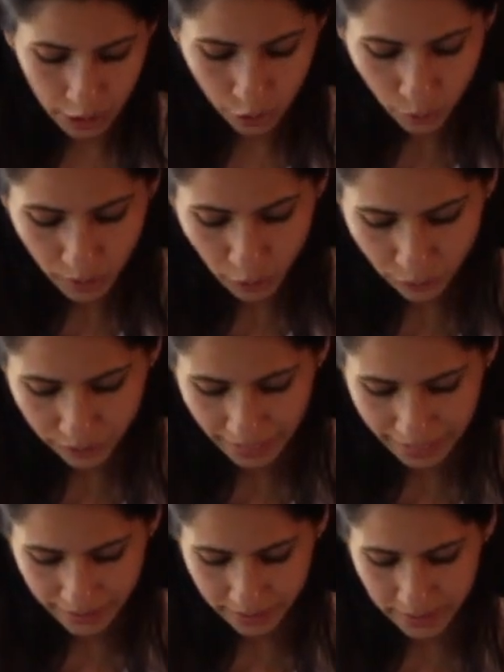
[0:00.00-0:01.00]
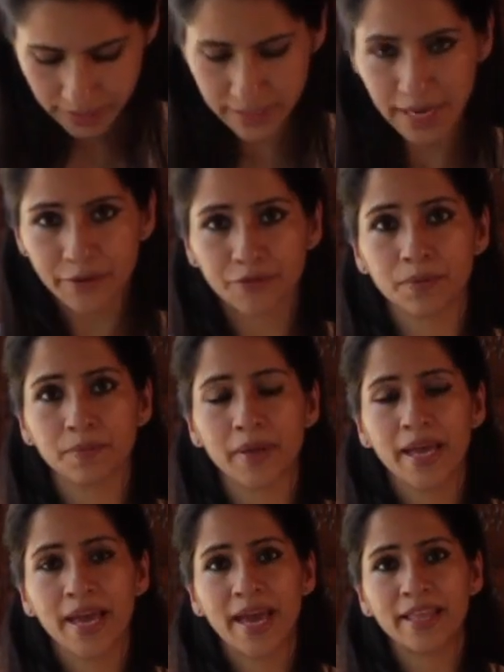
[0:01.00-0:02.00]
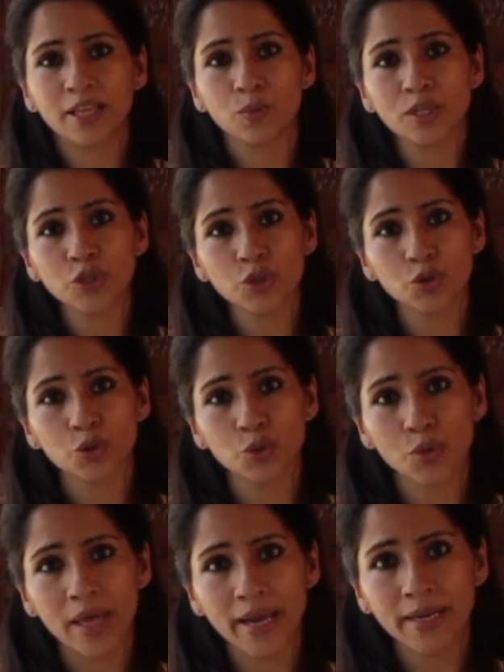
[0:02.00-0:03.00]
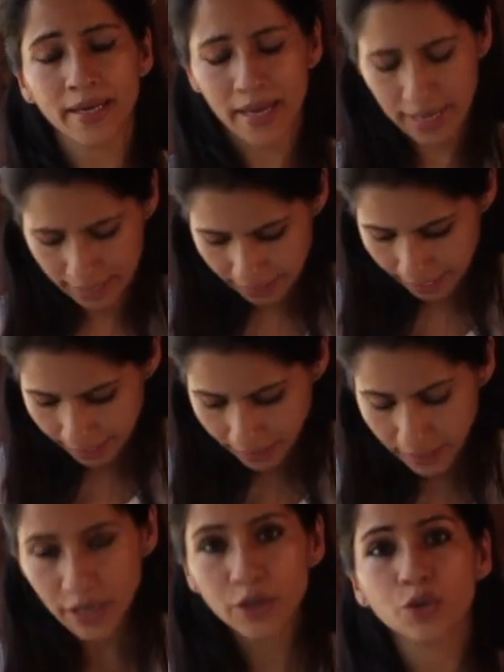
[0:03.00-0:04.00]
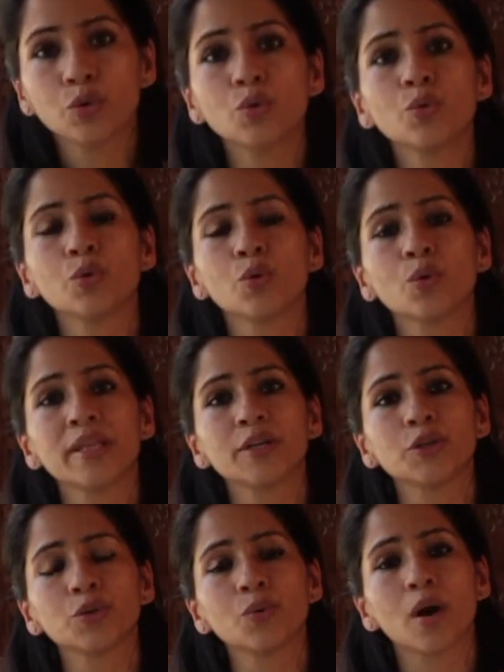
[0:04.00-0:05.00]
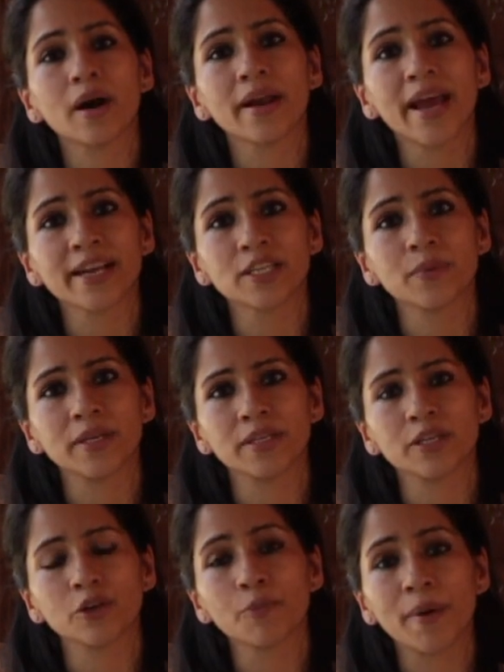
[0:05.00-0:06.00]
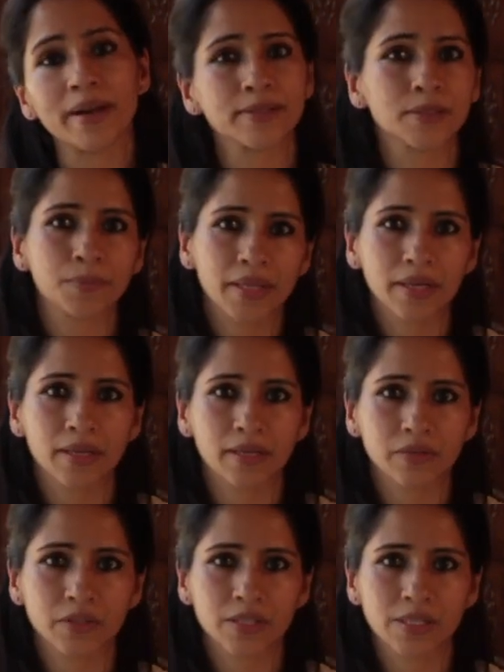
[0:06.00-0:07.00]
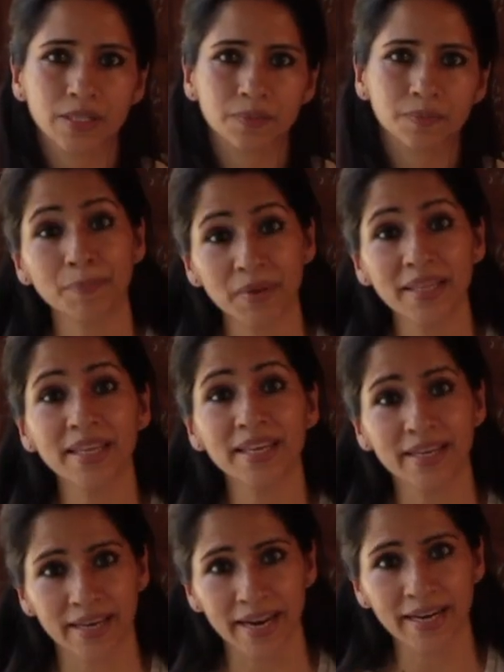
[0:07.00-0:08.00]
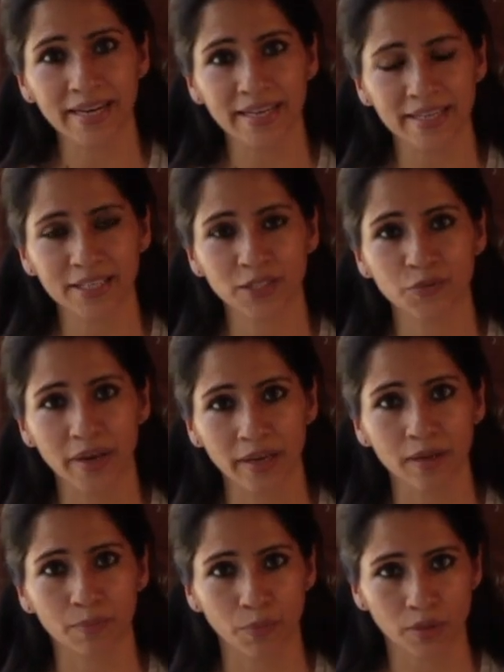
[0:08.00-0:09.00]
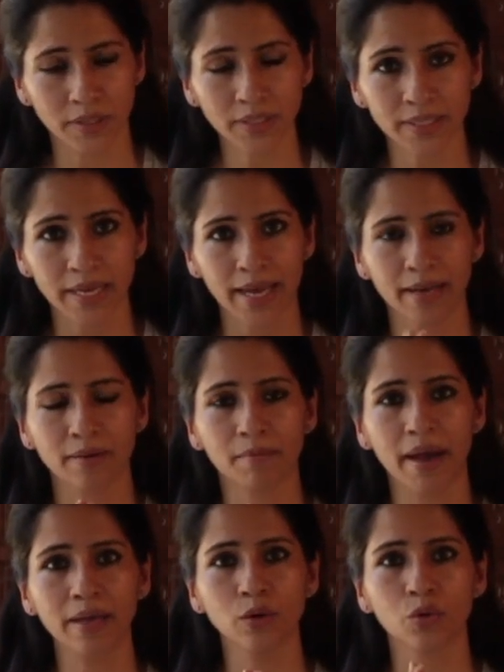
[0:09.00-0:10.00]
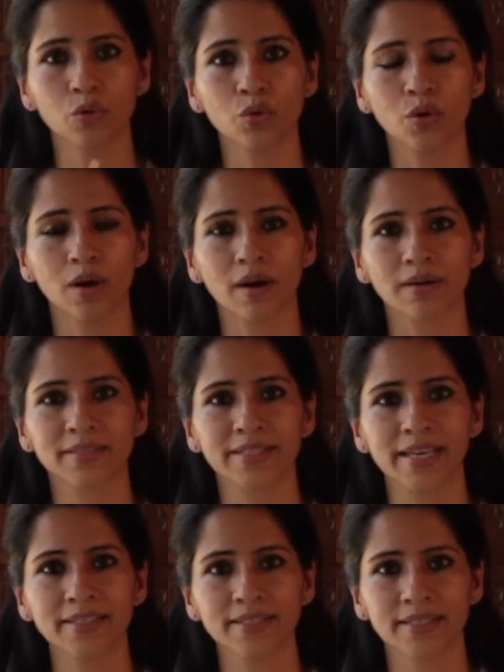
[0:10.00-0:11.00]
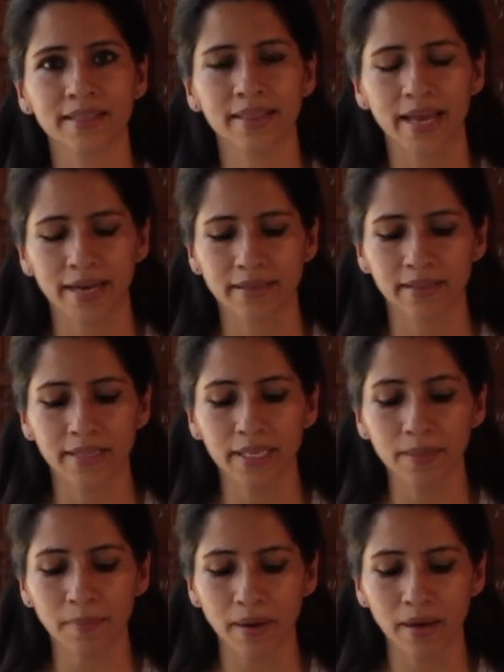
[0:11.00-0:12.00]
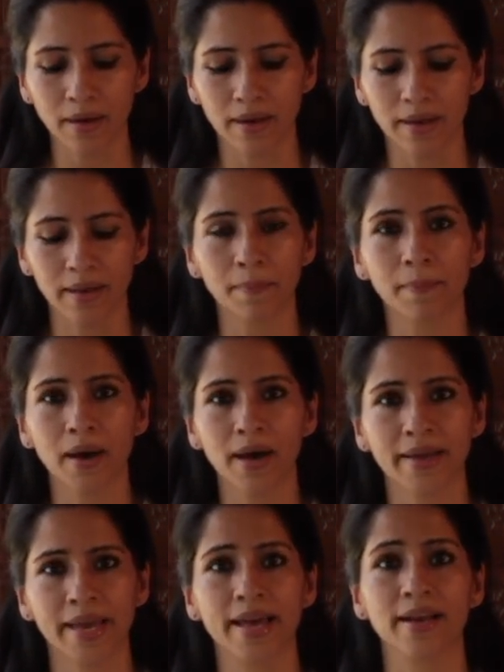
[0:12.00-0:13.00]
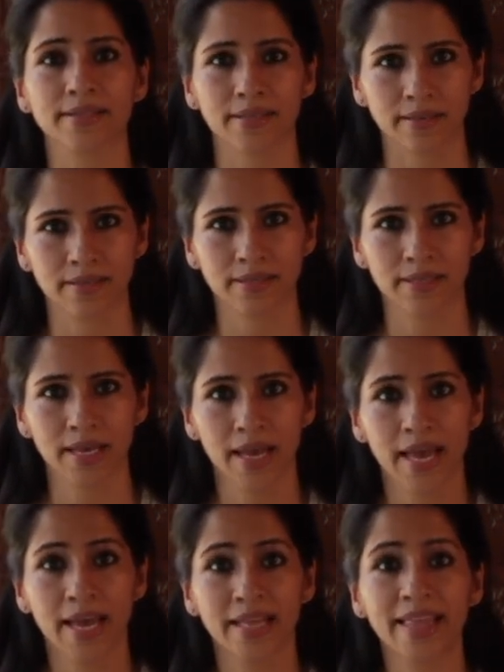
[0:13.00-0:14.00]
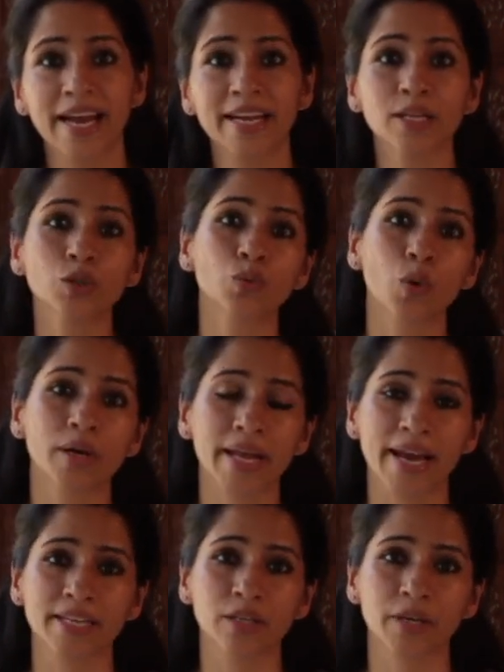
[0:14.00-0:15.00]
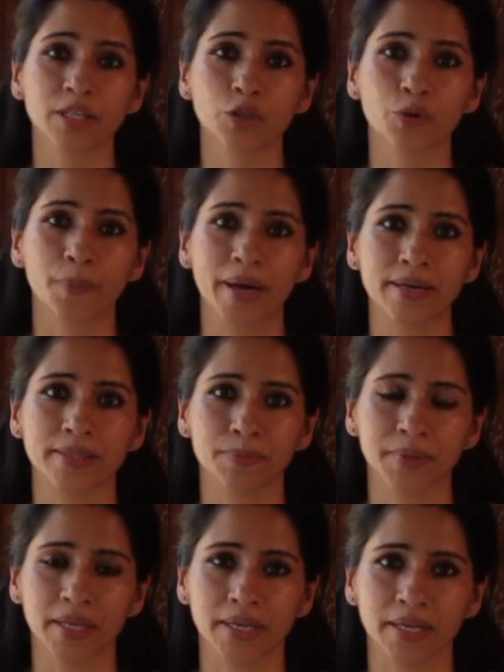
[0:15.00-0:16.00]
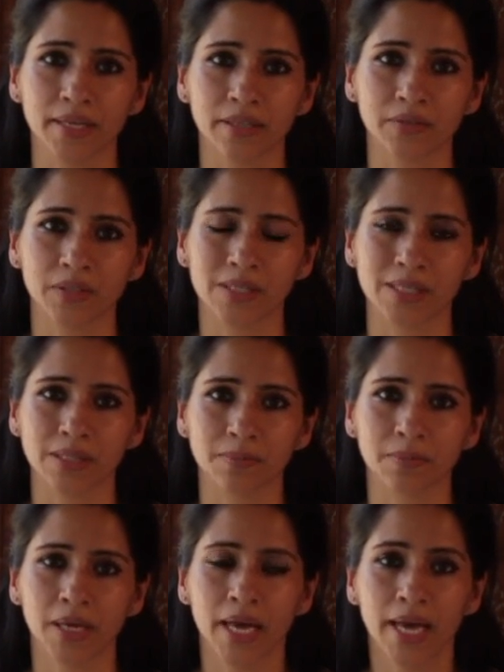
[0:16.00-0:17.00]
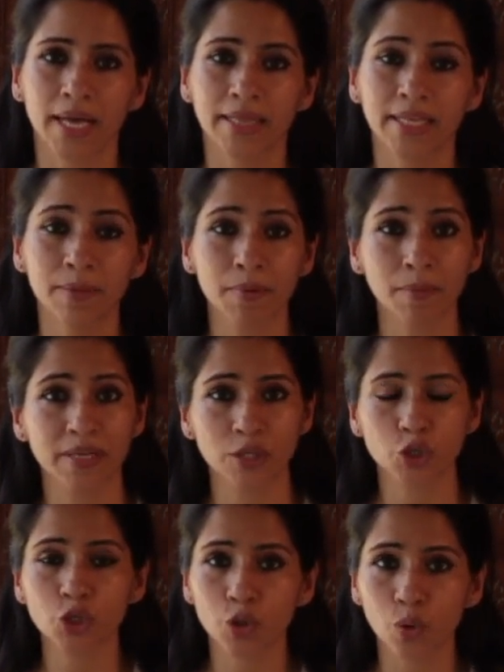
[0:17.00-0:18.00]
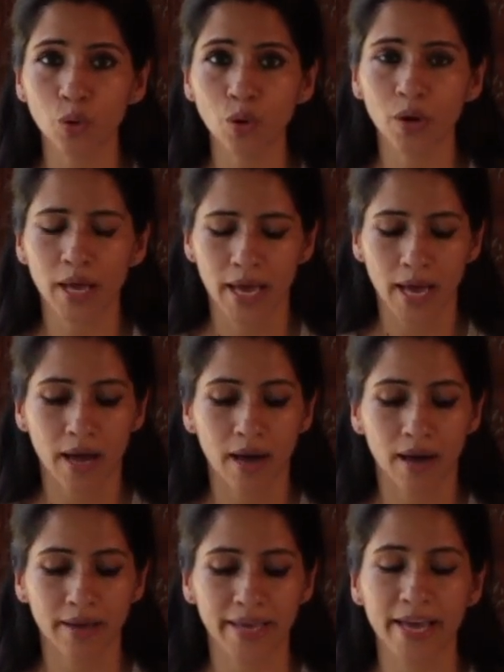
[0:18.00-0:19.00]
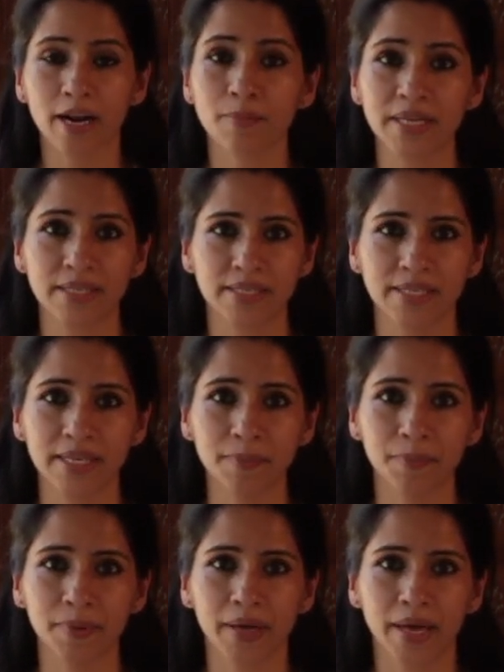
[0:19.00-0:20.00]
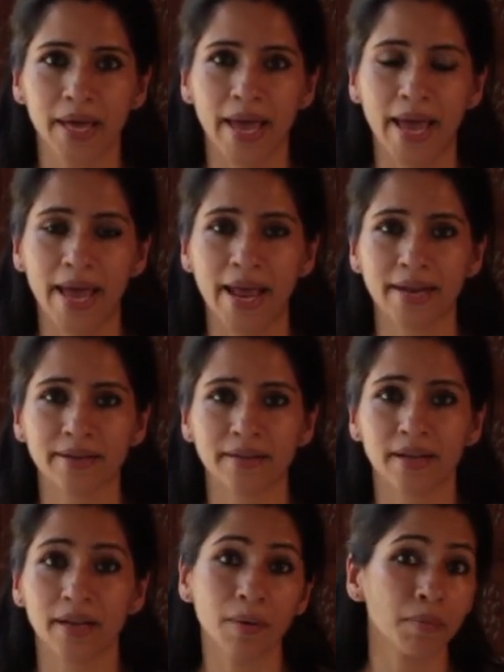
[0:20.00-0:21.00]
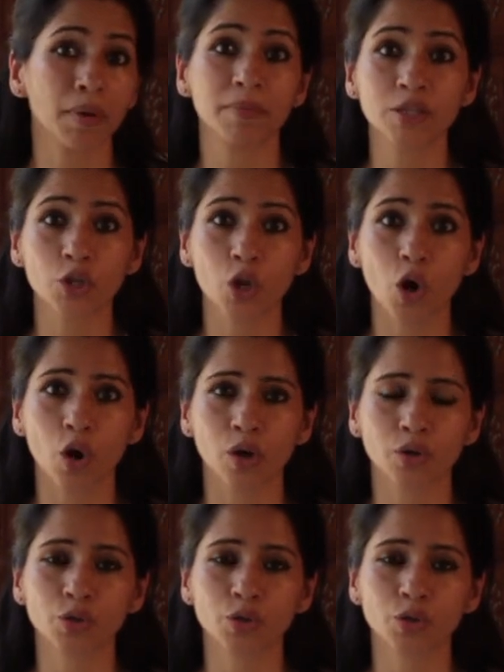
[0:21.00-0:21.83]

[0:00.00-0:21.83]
You need to flatten this diaphragm, and then once you do that, then you know that you are activating your parasympathetic nervous system. Breathing correctly is very important, and my guru says that dhima, lamba, gehra saans. That is what activates your parasympathetic nervous system. Dhima means slow, gehra means deep, and lamba means long.